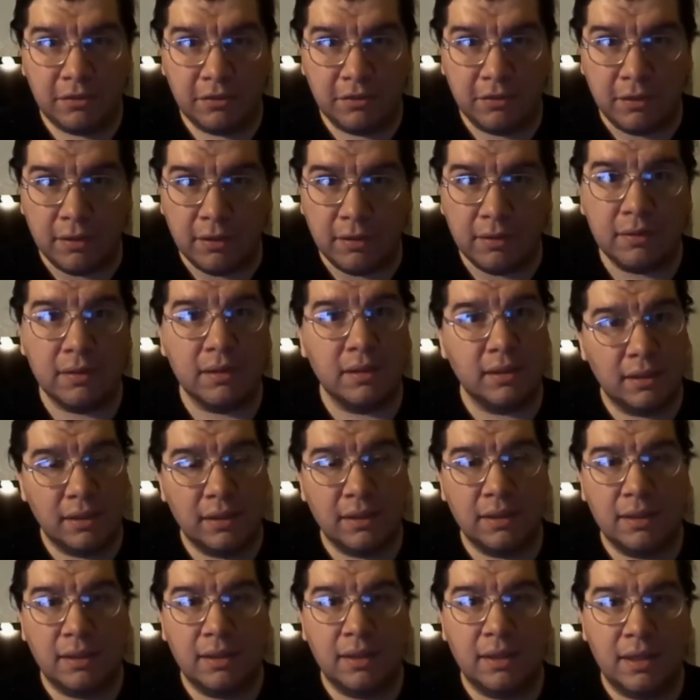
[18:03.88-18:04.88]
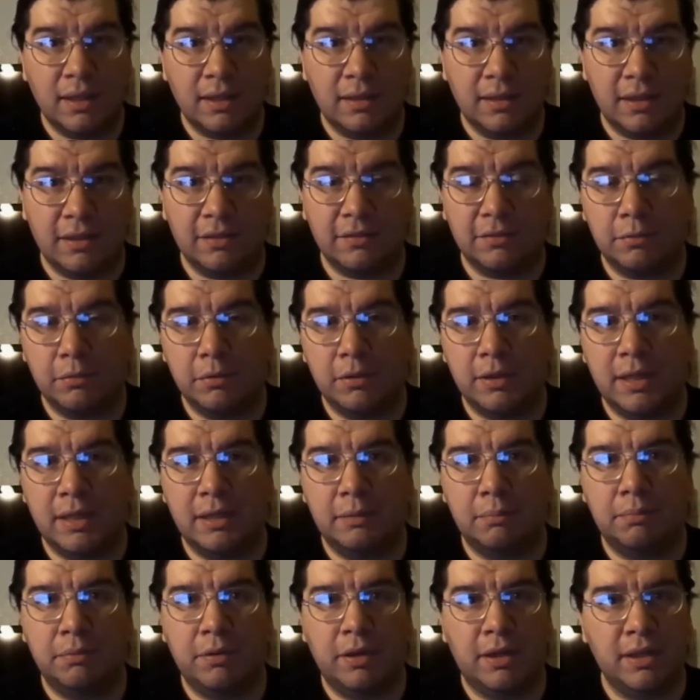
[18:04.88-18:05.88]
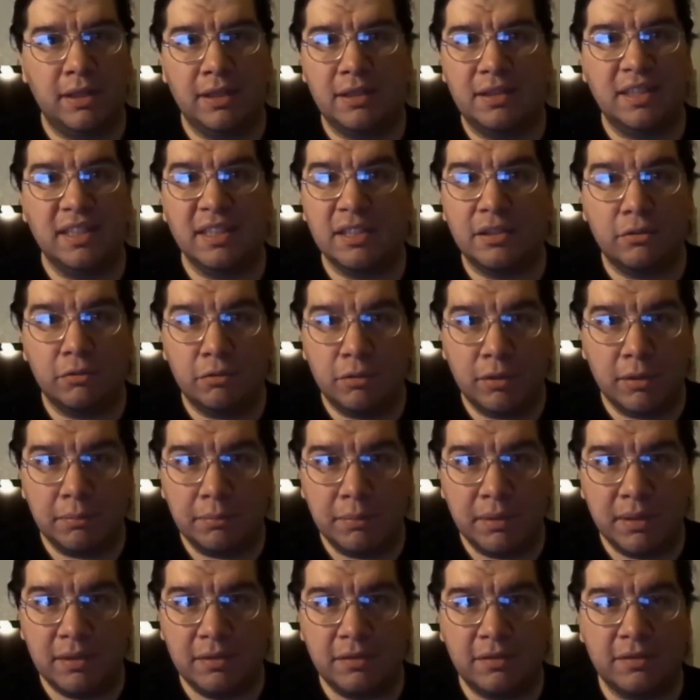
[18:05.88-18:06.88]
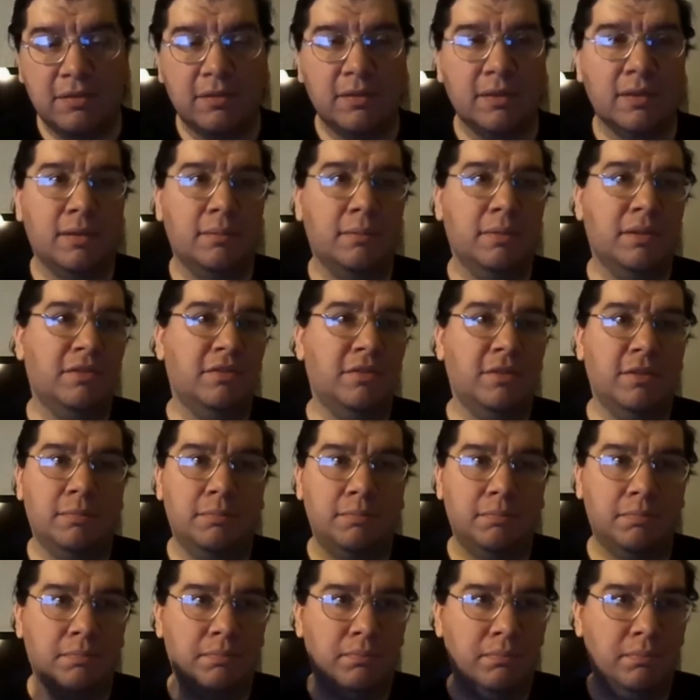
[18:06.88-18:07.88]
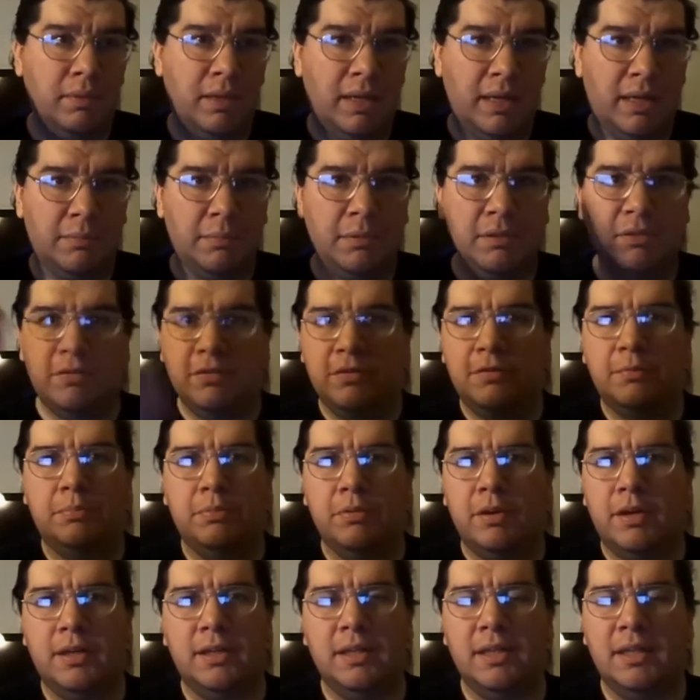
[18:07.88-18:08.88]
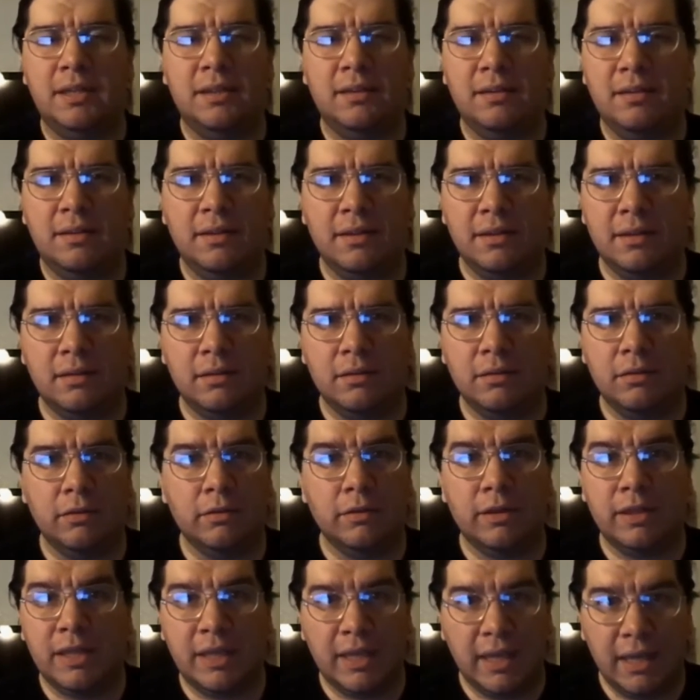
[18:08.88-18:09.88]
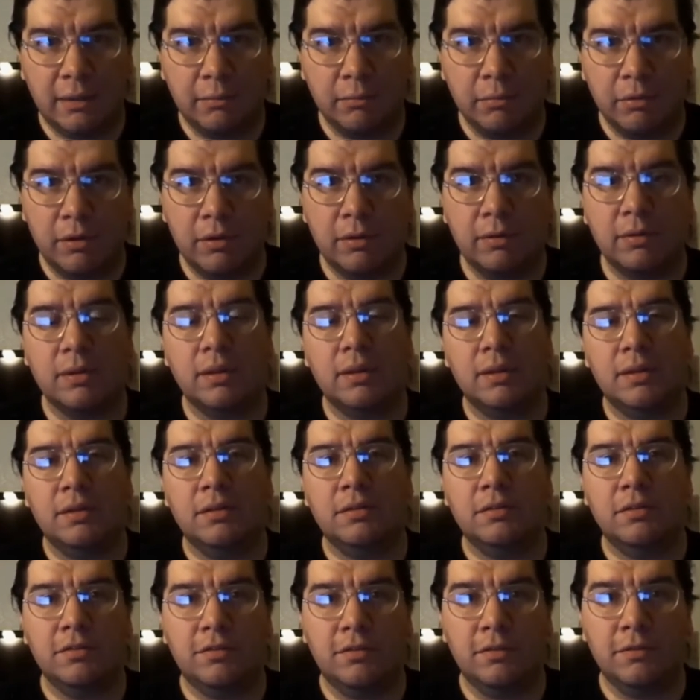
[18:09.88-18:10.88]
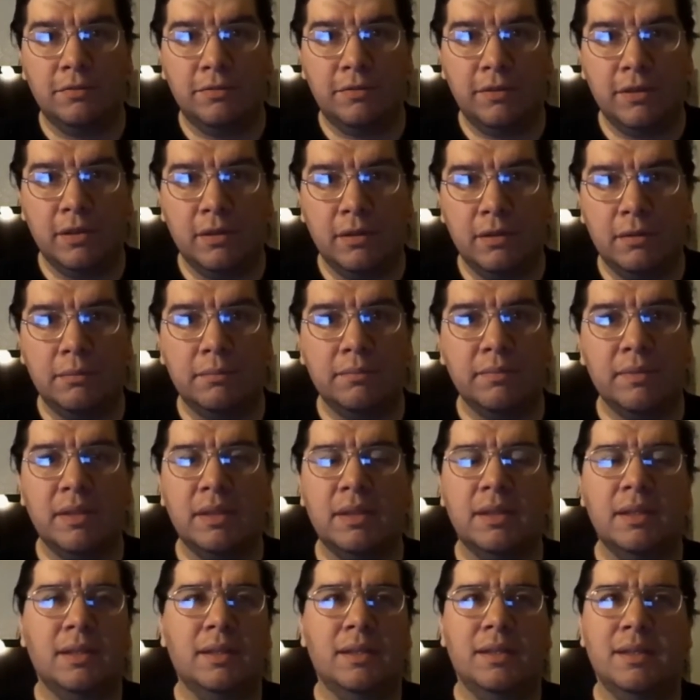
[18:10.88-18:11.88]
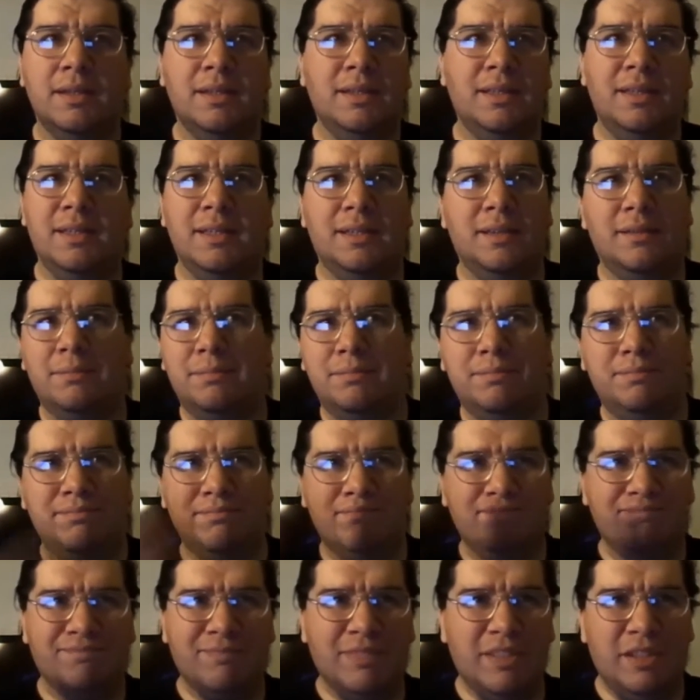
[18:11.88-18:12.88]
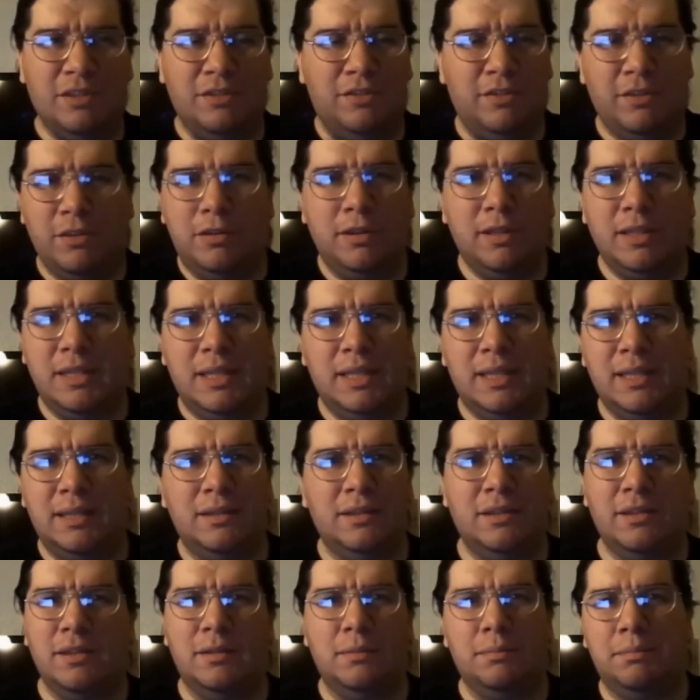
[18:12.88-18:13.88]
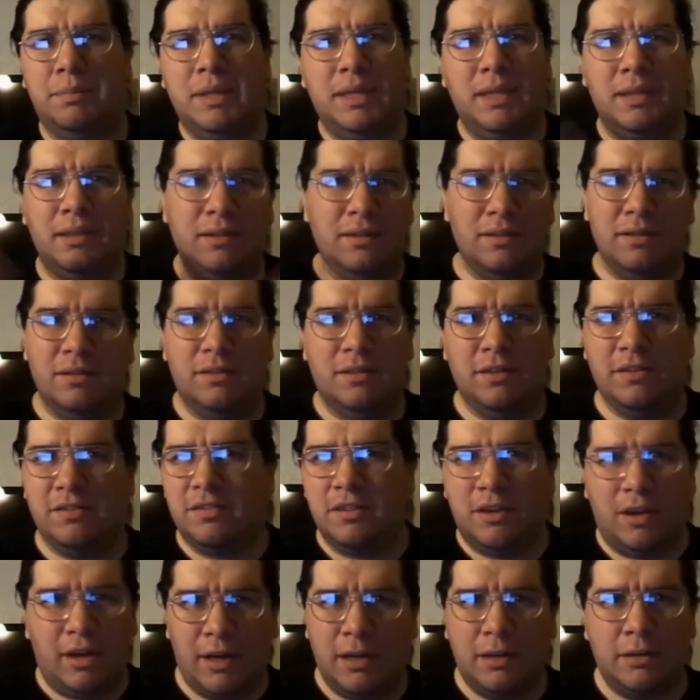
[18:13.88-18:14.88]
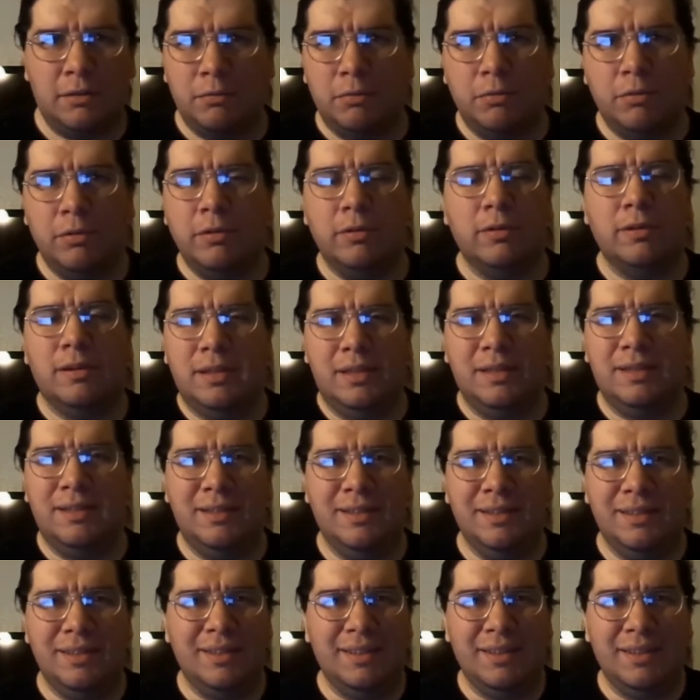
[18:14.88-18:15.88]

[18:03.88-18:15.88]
mansion, and that's where they brought in the equipment. I mean, she Abby just brought in the her camera just to film. Yeah, Jillian, you know, being this awkward